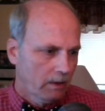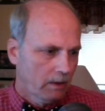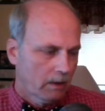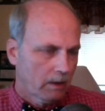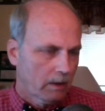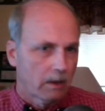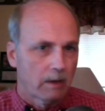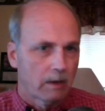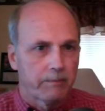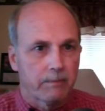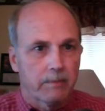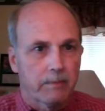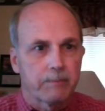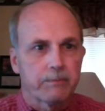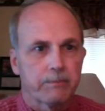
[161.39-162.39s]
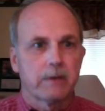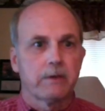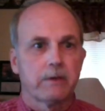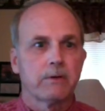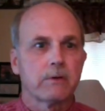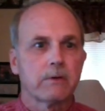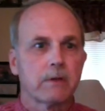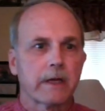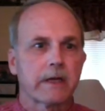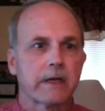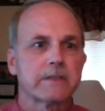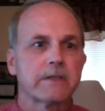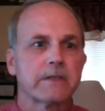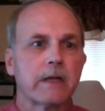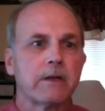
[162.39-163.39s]
but like I
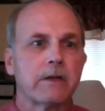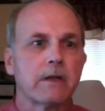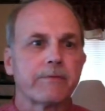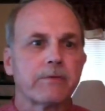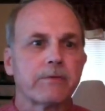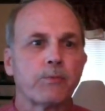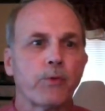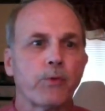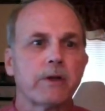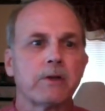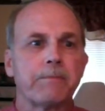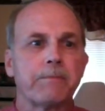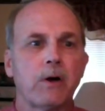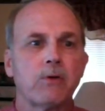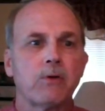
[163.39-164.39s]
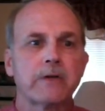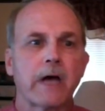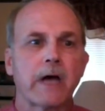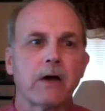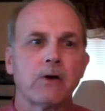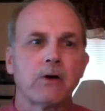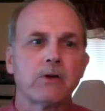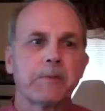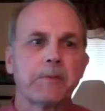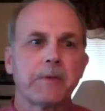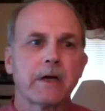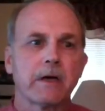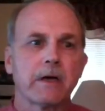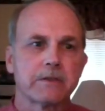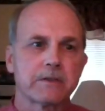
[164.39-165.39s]
said, I'm wearing the bow tie only
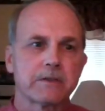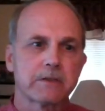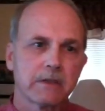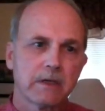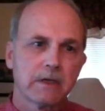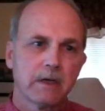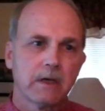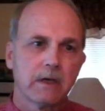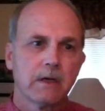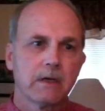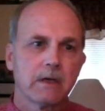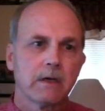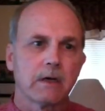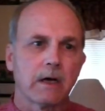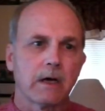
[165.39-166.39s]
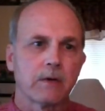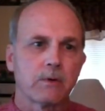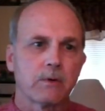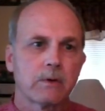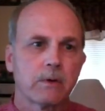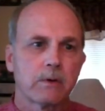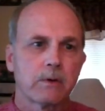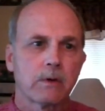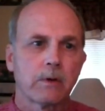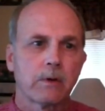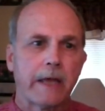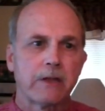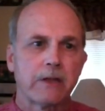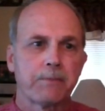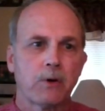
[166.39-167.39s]
because I
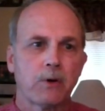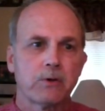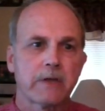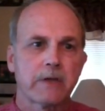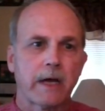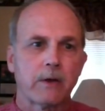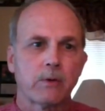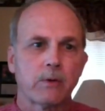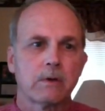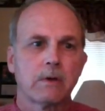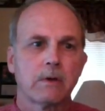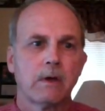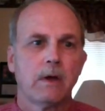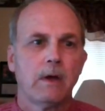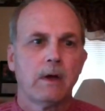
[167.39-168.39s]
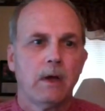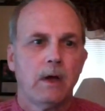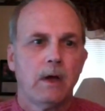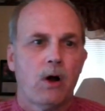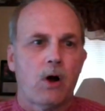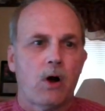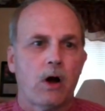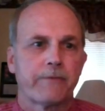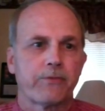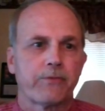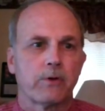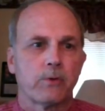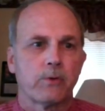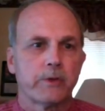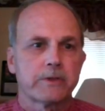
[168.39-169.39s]
had the bow tie on for
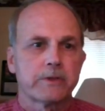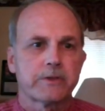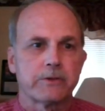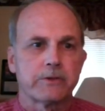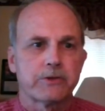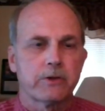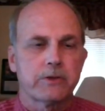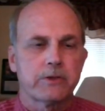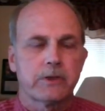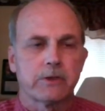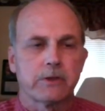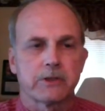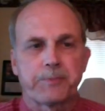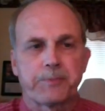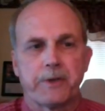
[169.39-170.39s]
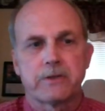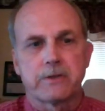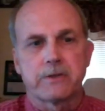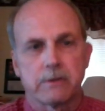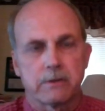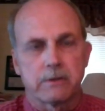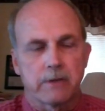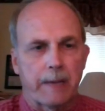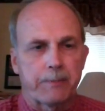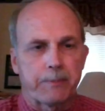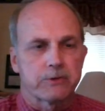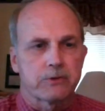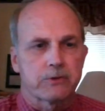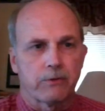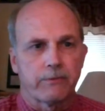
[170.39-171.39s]
the Winston Churchill speech in
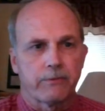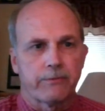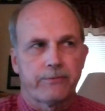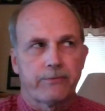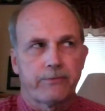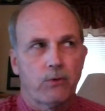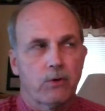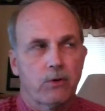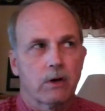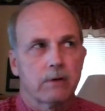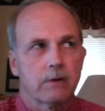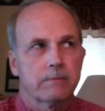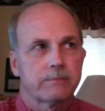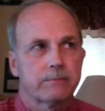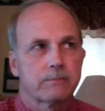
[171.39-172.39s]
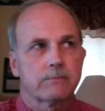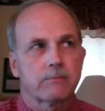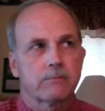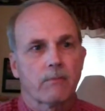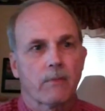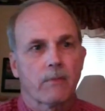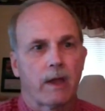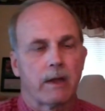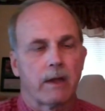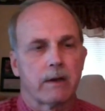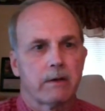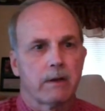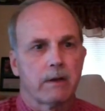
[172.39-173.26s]
episode 4, and